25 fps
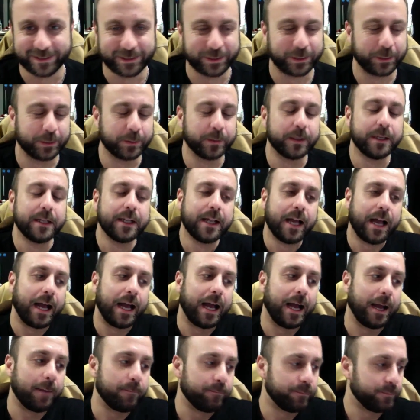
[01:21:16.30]
all.
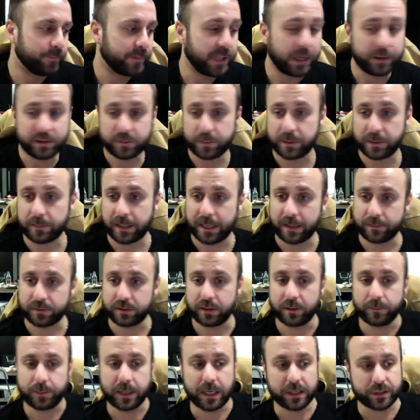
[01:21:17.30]
No, it's been my
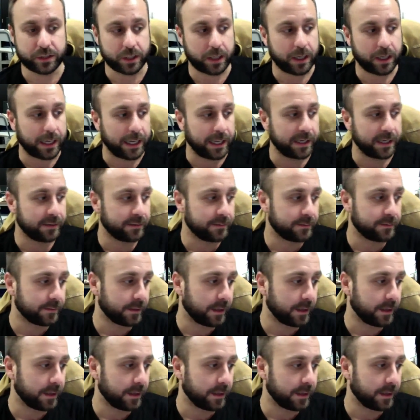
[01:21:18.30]
absolute pleasure. And